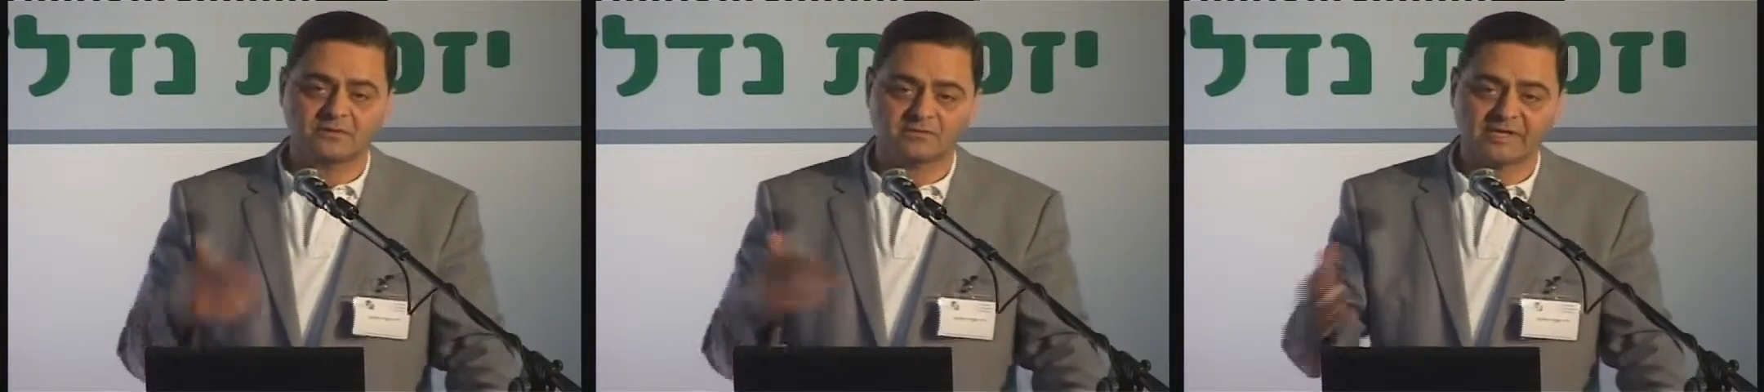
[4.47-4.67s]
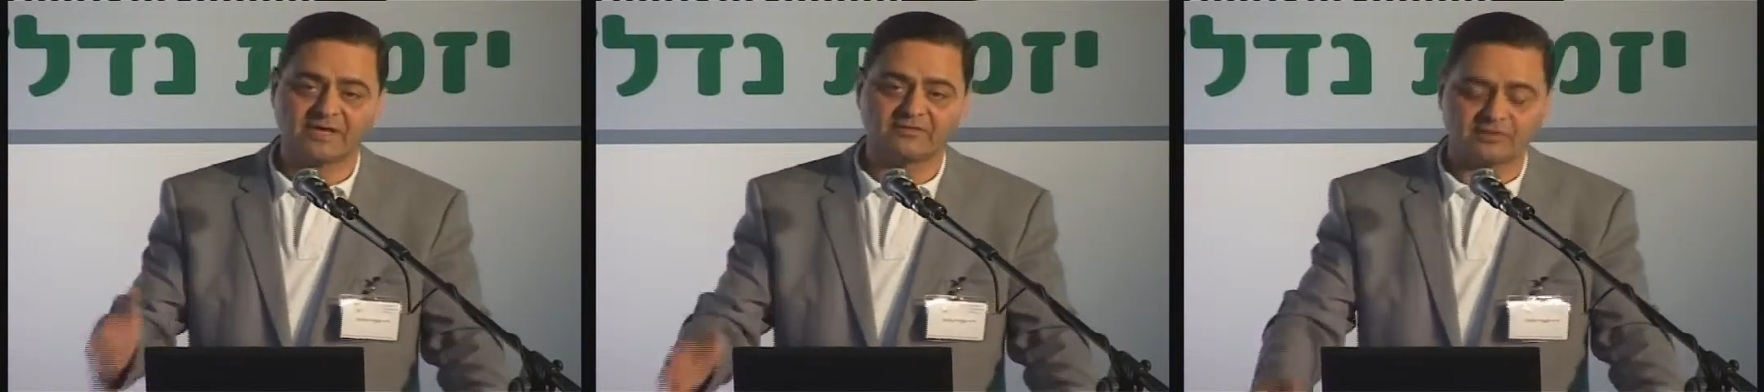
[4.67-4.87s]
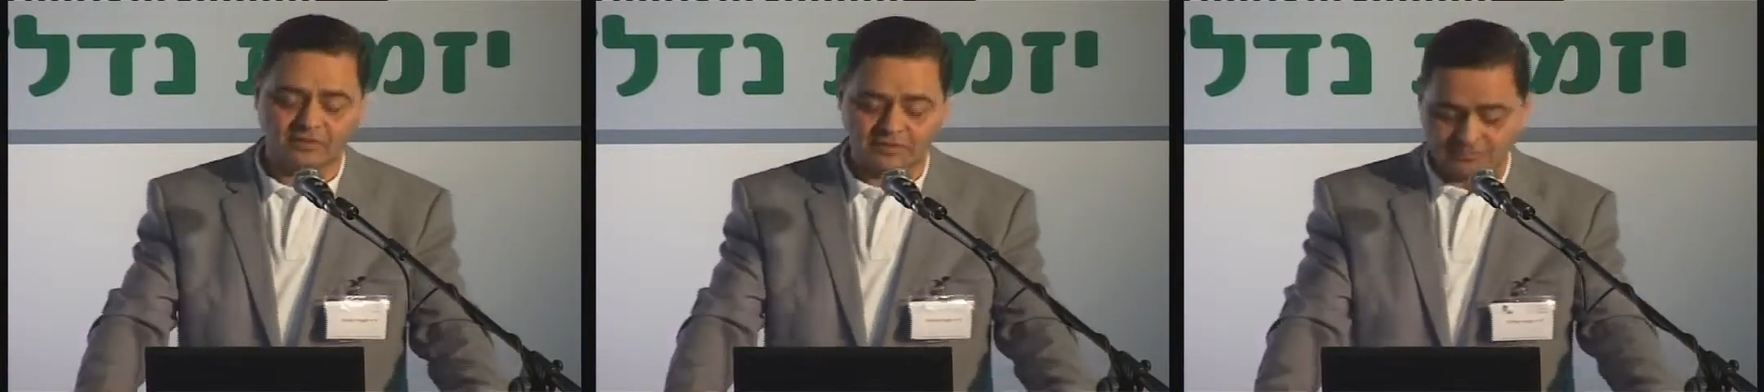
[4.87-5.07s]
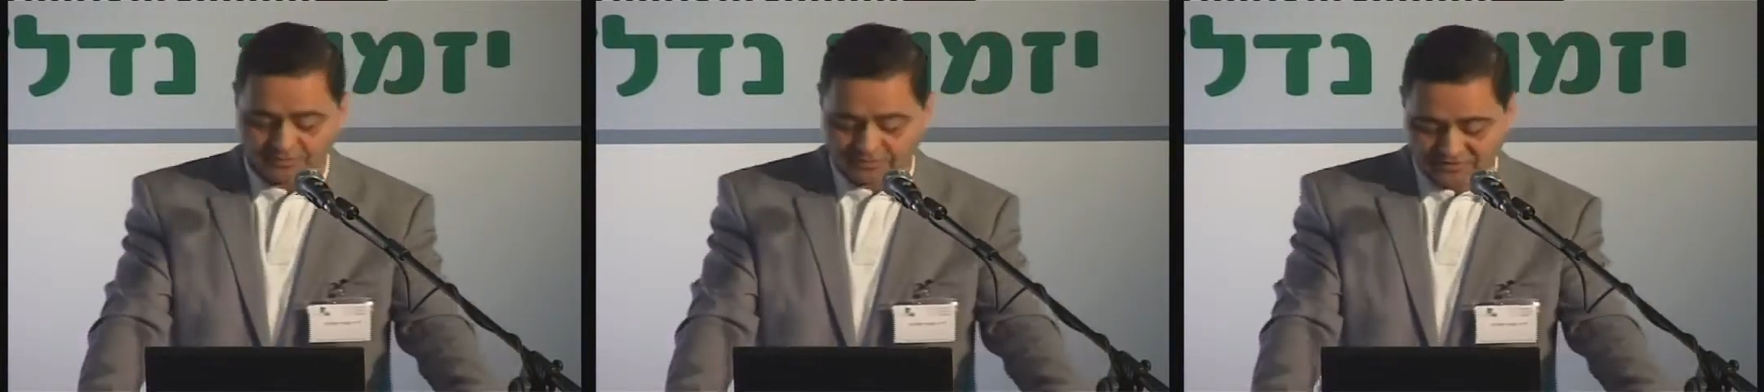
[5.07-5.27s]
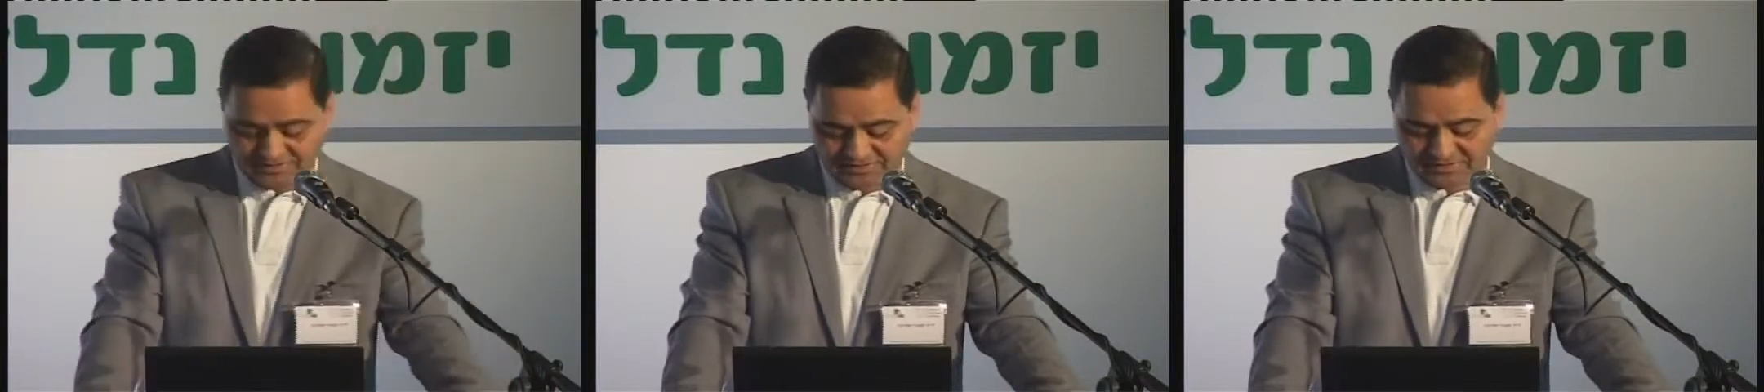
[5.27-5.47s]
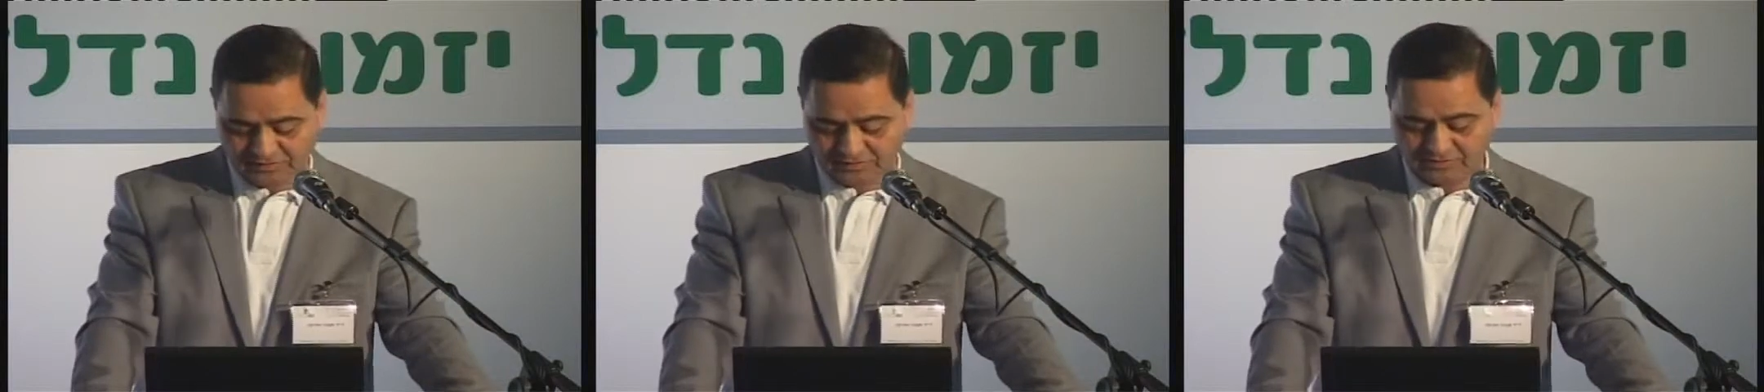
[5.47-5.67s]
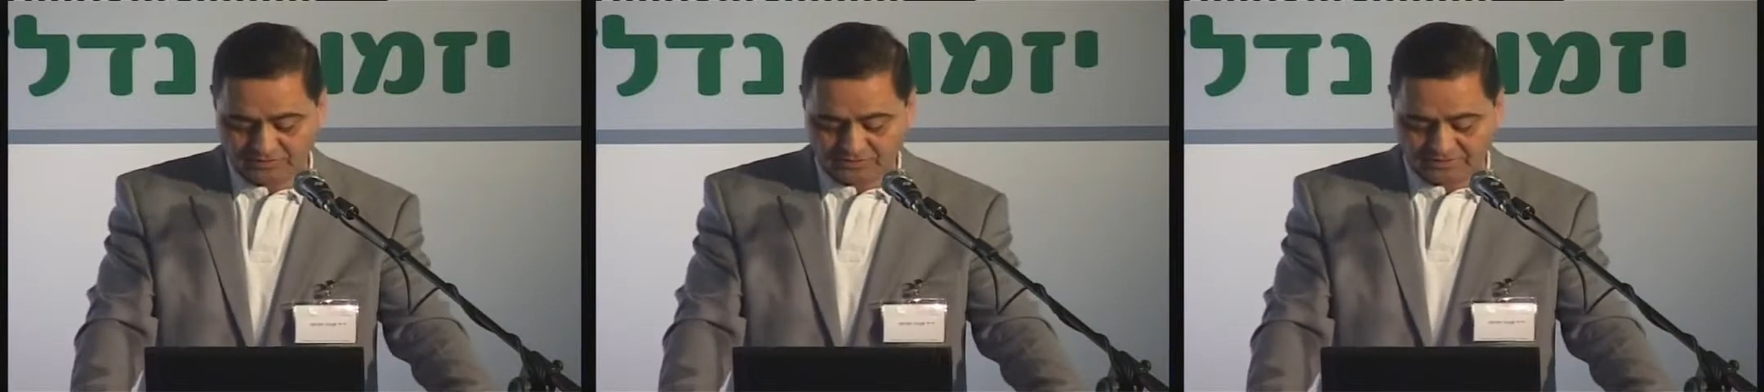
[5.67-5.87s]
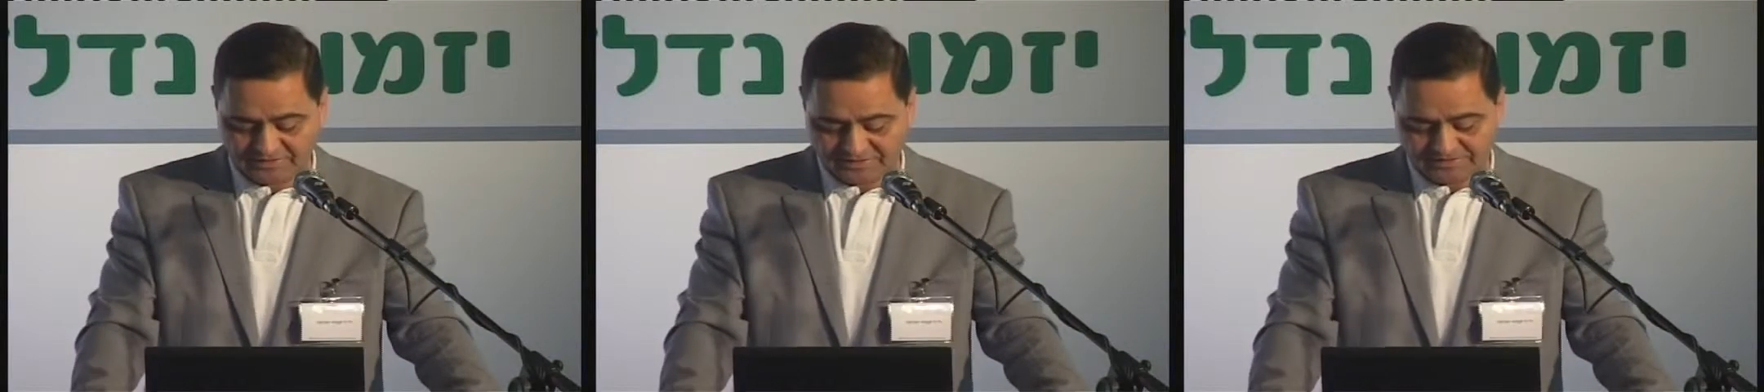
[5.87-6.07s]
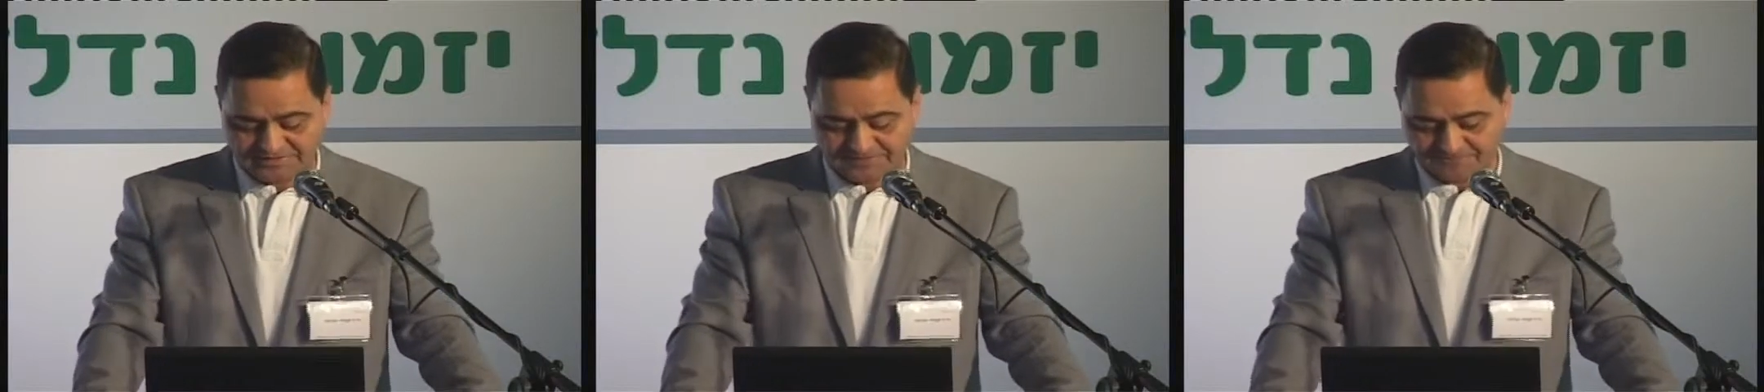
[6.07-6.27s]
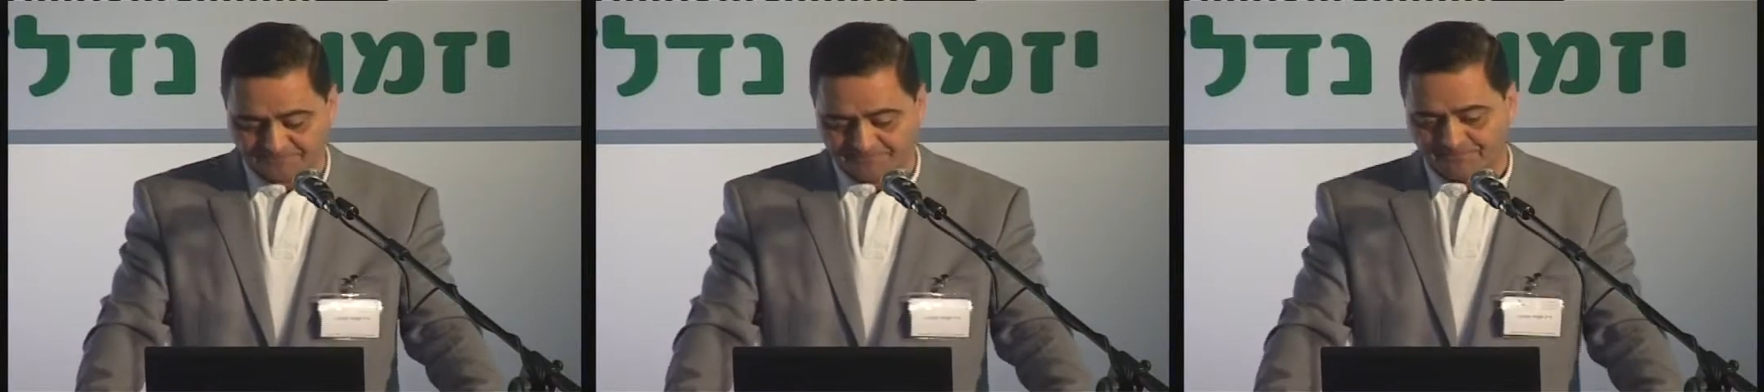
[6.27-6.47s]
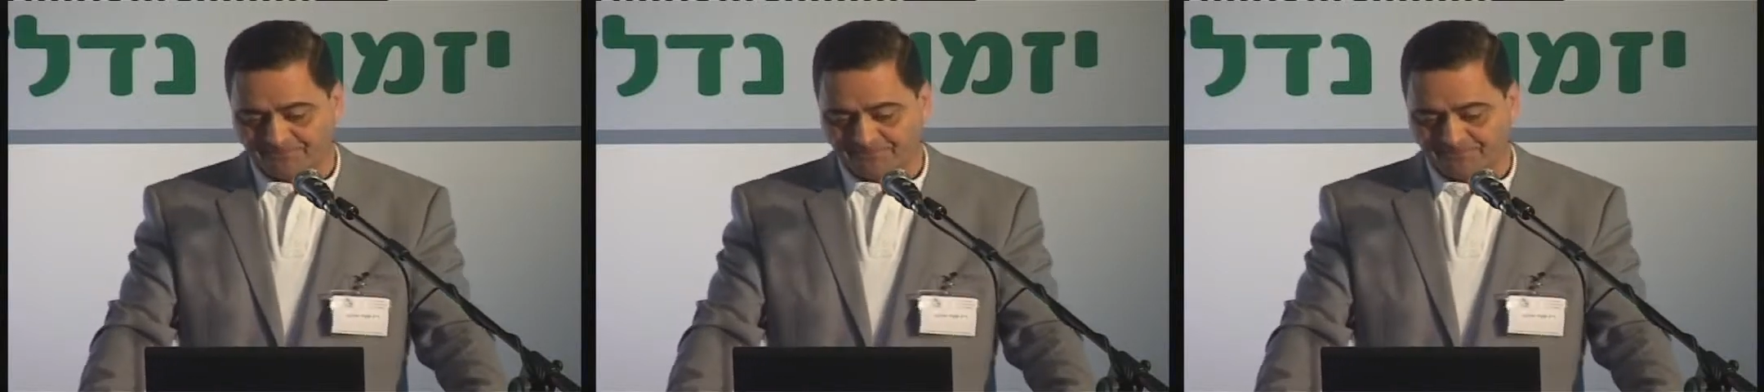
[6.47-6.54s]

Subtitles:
We have a long process to go on this.